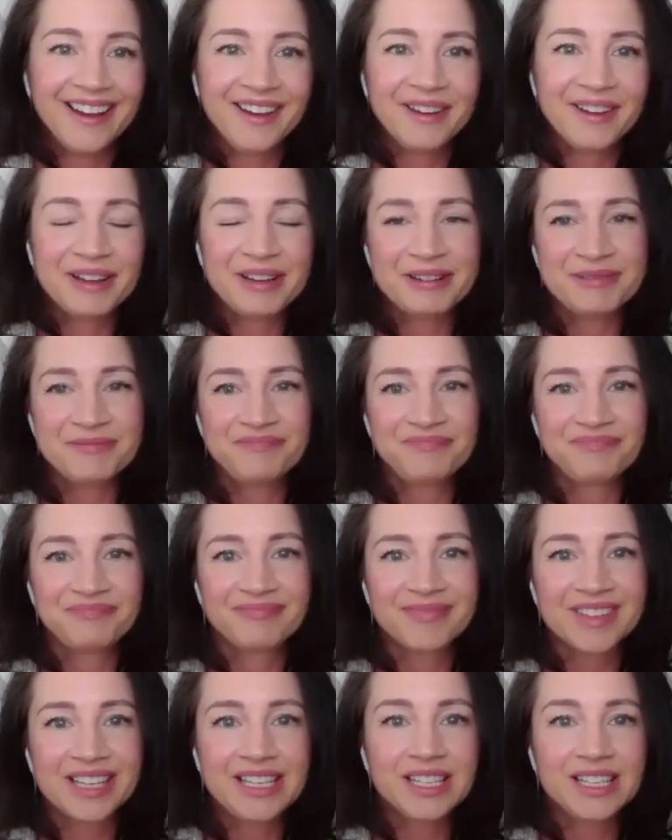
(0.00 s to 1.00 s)

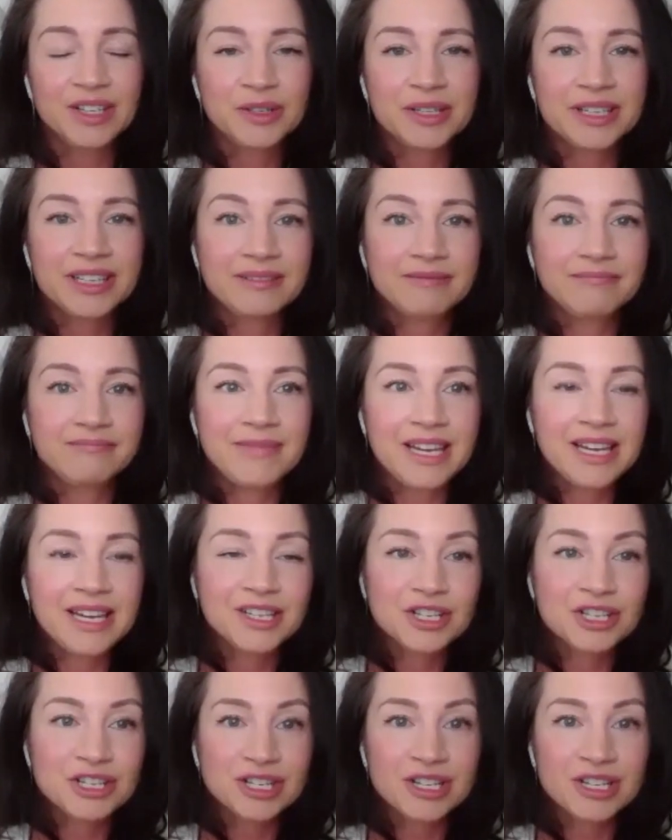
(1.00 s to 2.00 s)
you know,
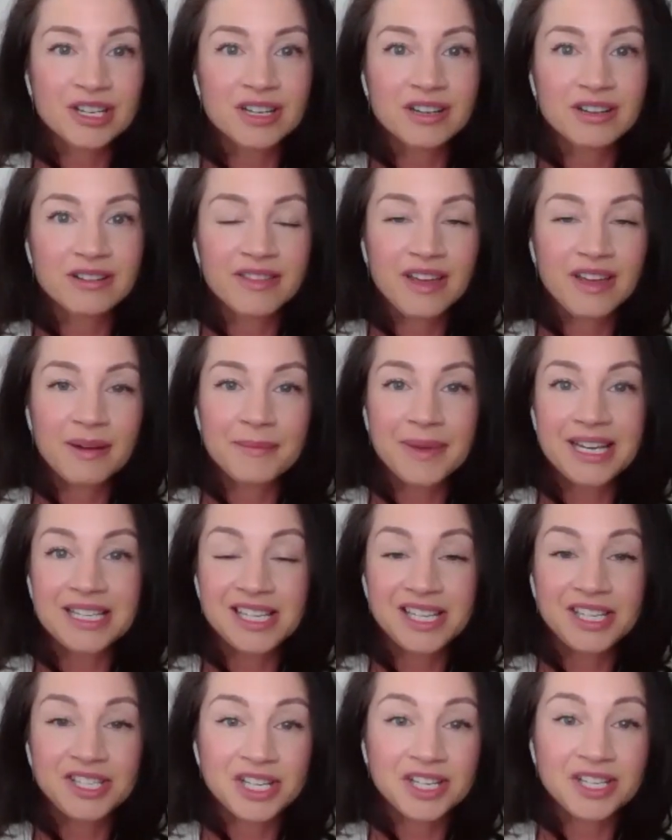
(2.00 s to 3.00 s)
making sure that
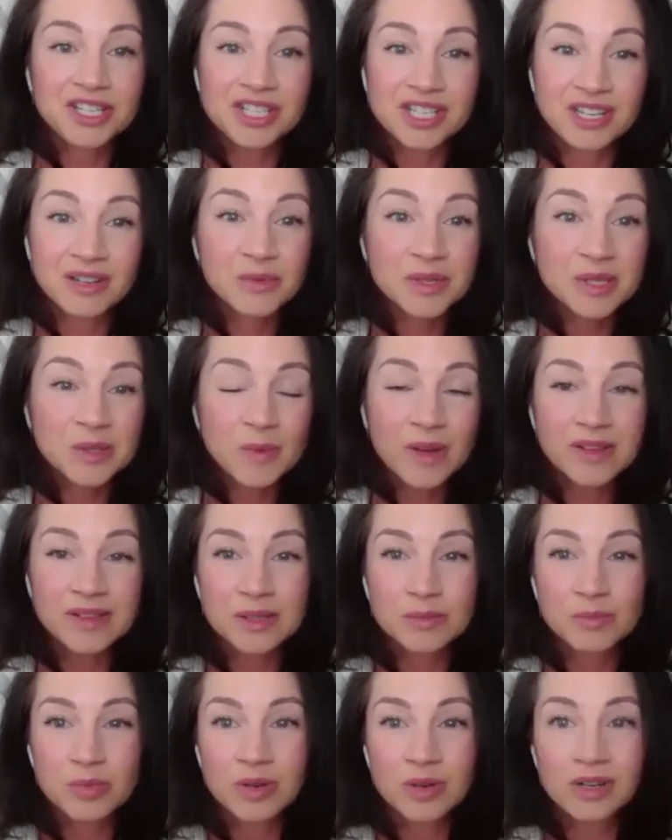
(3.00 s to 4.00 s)
my digestion was well
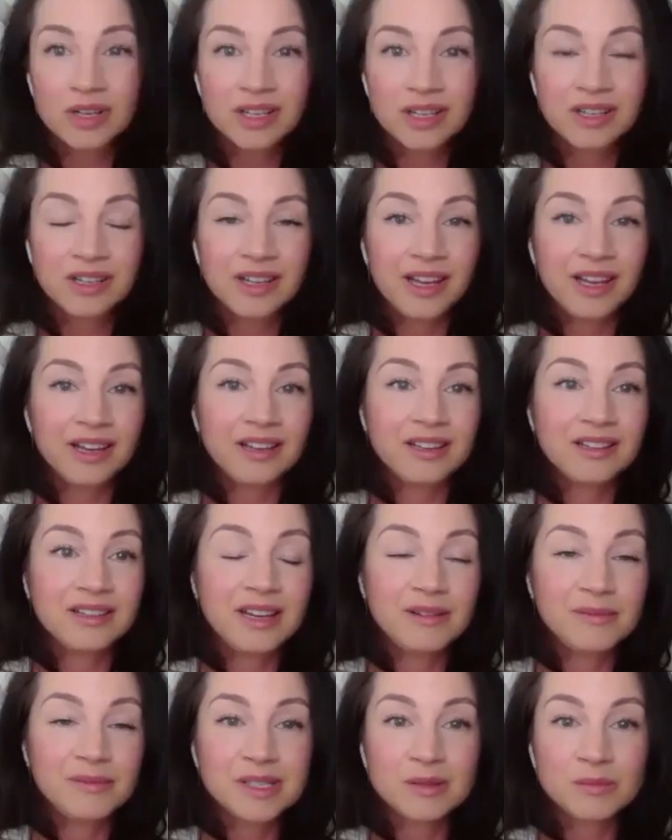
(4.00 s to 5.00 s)
supported
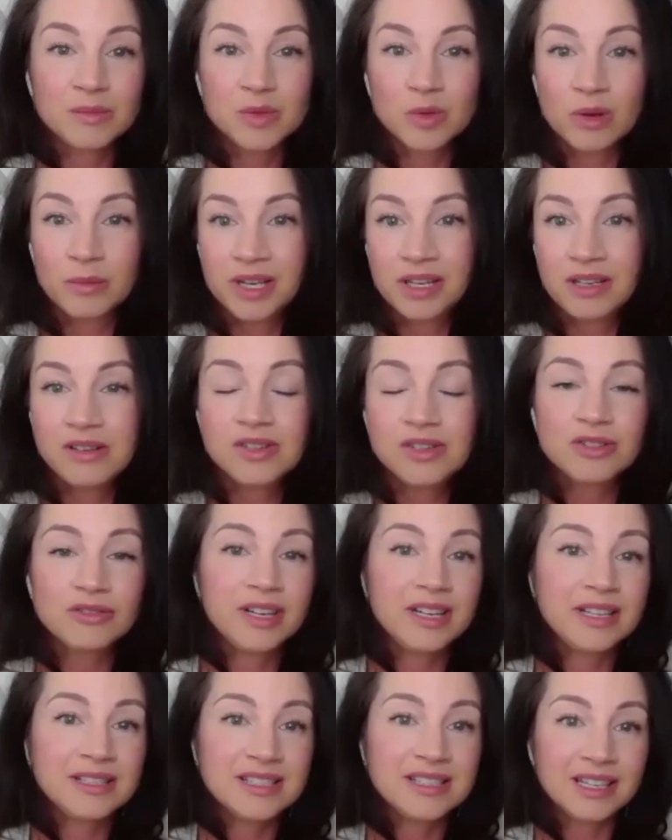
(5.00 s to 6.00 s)
and I was absorbing
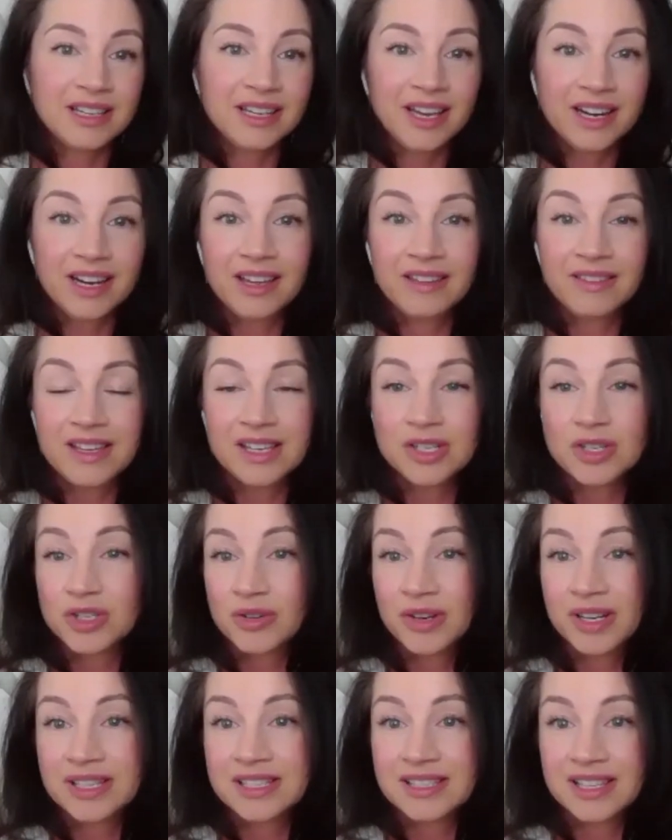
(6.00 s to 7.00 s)
nutrients and getting the
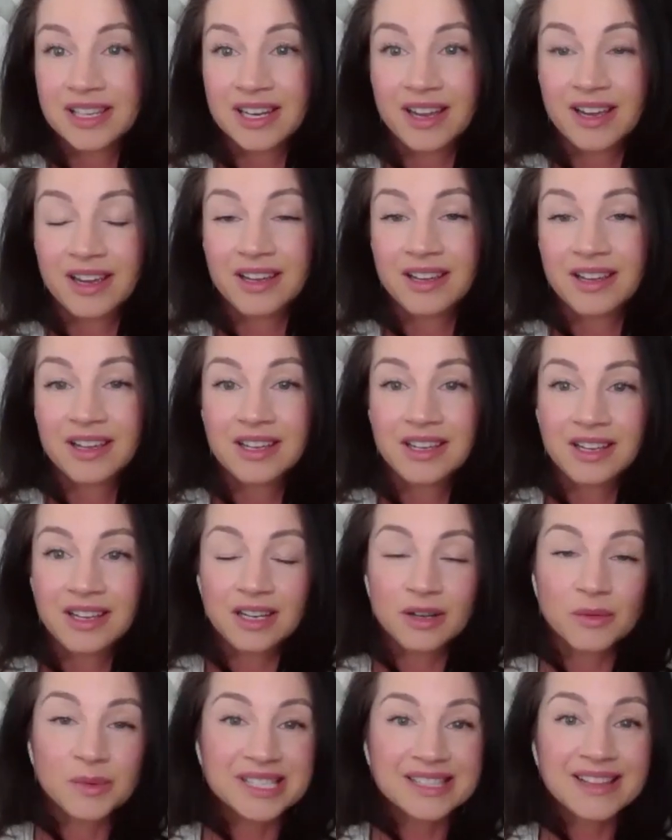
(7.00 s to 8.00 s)
nutrients that I,
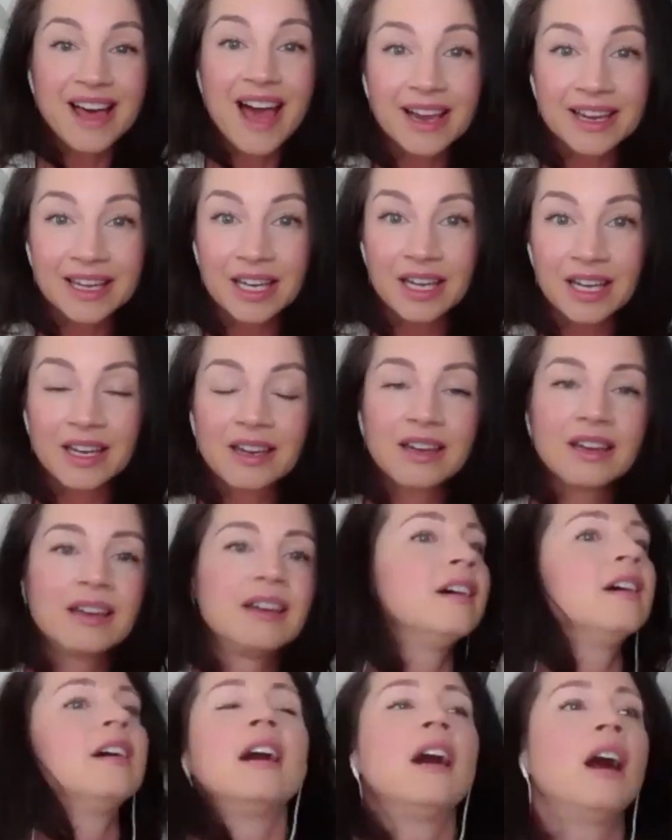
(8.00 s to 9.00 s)
you know, was lacking.